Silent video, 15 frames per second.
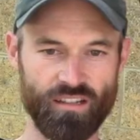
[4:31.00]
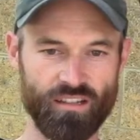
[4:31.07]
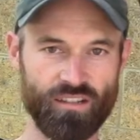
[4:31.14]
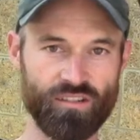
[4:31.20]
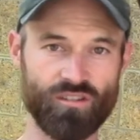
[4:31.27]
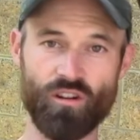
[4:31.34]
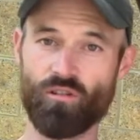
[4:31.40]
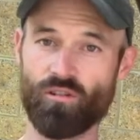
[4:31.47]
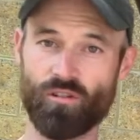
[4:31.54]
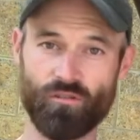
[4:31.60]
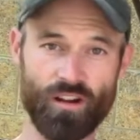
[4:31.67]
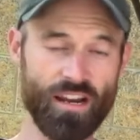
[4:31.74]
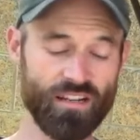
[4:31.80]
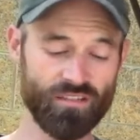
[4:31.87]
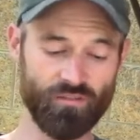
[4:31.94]
So
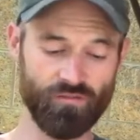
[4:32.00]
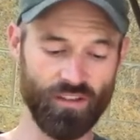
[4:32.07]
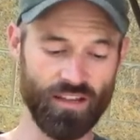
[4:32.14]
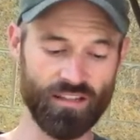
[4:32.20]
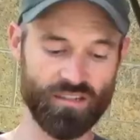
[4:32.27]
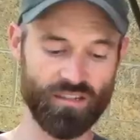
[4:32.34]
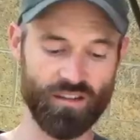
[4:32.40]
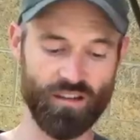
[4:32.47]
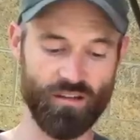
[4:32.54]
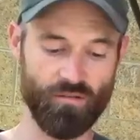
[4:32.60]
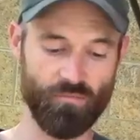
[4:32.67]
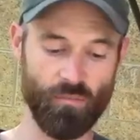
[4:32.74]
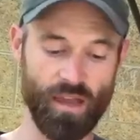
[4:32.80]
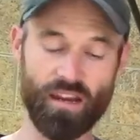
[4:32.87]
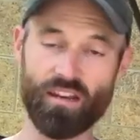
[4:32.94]
great defense
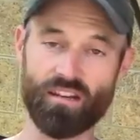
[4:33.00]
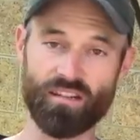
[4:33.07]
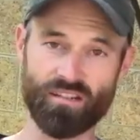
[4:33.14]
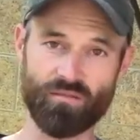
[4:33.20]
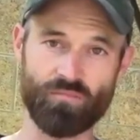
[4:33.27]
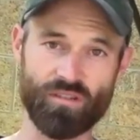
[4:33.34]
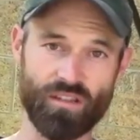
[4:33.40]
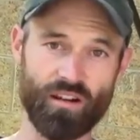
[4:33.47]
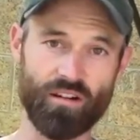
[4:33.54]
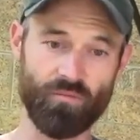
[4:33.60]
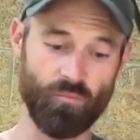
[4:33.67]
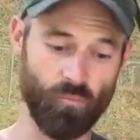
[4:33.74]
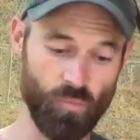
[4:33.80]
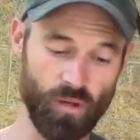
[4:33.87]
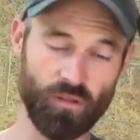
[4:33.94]
mechanisms that are
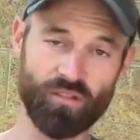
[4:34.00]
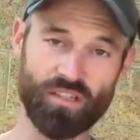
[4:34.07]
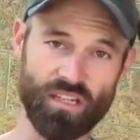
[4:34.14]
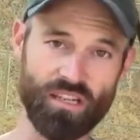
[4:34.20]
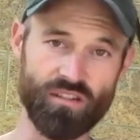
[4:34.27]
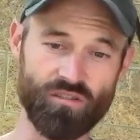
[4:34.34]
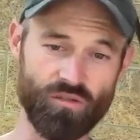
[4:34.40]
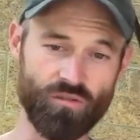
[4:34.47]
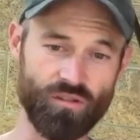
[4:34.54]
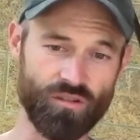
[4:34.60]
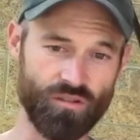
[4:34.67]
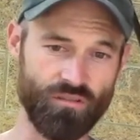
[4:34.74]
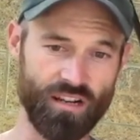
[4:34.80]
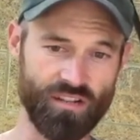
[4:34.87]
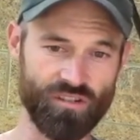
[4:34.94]
built into the
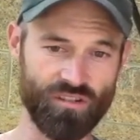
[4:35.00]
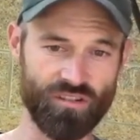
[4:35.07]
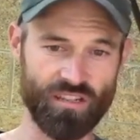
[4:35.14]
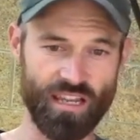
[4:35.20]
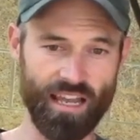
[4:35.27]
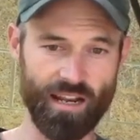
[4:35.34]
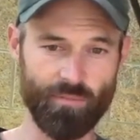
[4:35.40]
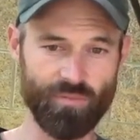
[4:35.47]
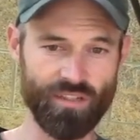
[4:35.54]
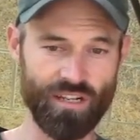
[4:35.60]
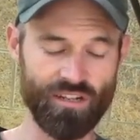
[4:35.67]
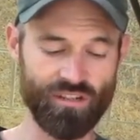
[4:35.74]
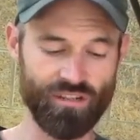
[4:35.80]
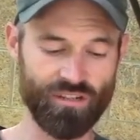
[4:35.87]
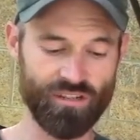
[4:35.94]
tarantula's
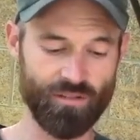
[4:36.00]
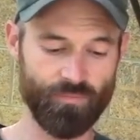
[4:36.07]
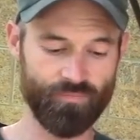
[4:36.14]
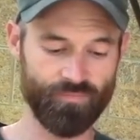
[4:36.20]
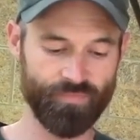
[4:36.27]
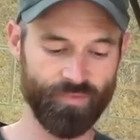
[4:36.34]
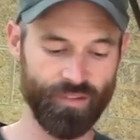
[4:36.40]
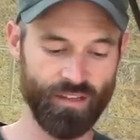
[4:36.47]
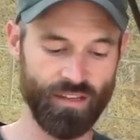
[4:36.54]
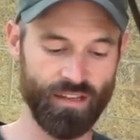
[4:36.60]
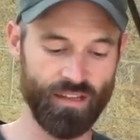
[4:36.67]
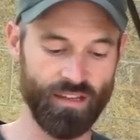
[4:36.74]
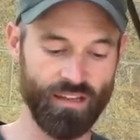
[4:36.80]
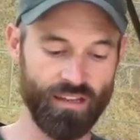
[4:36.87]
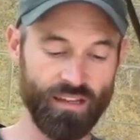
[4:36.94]
adaptations.
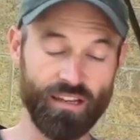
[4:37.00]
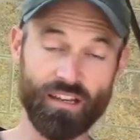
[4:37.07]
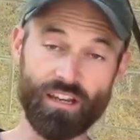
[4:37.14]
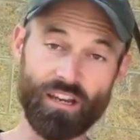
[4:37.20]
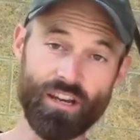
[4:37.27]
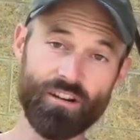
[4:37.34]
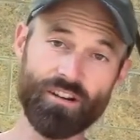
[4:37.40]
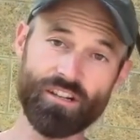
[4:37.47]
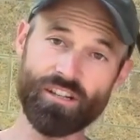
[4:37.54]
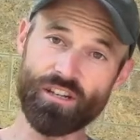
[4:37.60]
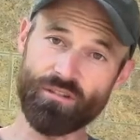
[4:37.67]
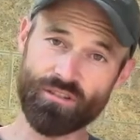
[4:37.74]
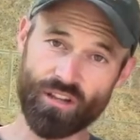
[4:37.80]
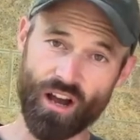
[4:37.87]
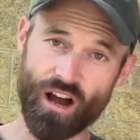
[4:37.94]
Here in
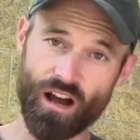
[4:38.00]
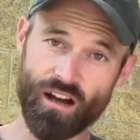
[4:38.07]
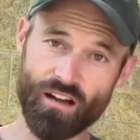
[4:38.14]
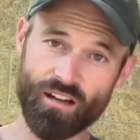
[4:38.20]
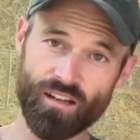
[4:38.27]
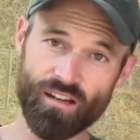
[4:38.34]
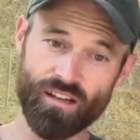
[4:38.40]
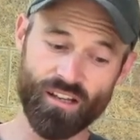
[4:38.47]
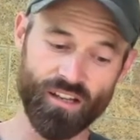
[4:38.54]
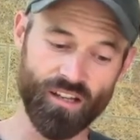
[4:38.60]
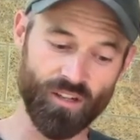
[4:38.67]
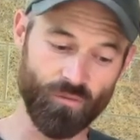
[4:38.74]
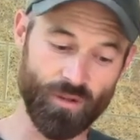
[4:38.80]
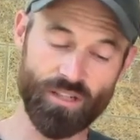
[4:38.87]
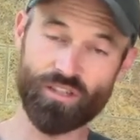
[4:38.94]
Utah,
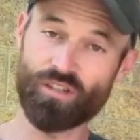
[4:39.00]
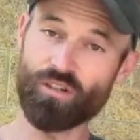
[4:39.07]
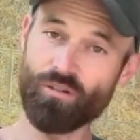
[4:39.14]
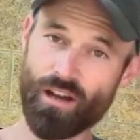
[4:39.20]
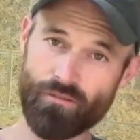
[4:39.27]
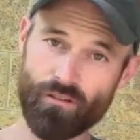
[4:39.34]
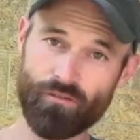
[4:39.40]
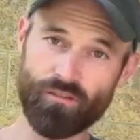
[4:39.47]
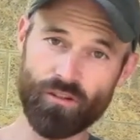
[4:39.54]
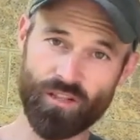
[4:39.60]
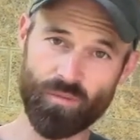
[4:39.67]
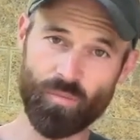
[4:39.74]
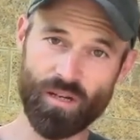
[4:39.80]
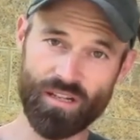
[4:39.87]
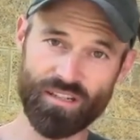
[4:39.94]
we do have a few
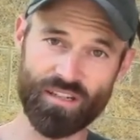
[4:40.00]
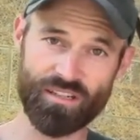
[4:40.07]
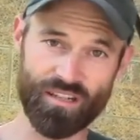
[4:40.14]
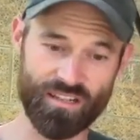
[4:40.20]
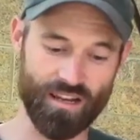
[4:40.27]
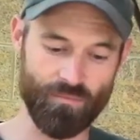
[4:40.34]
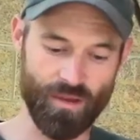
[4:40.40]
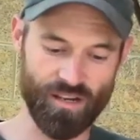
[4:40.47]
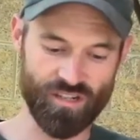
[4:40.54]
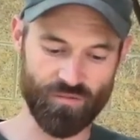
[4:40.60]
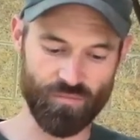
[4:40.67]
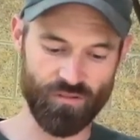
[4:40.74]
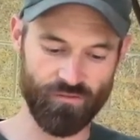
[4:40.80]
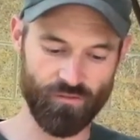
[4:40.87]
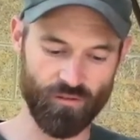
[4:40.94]
species, as I mentioned
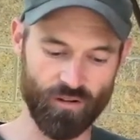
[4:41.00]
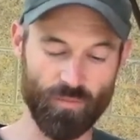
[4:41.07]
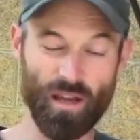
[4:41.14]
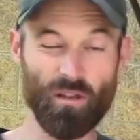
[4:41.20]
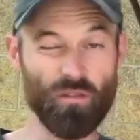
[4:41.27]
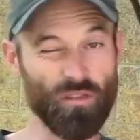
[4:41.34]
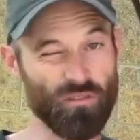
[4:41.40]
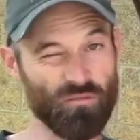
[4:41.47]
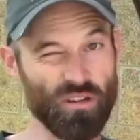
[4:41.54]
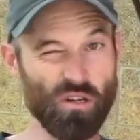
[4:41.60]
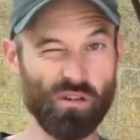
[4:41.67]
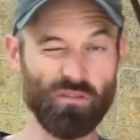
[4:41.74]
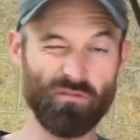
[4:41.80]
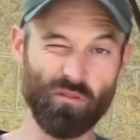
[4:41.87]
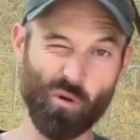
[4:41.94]
before, about 3
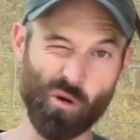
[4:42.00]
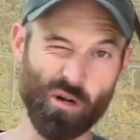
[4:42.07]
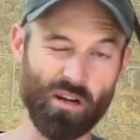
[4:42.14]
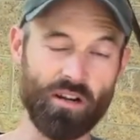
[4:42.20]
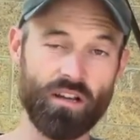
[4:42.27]
or 4.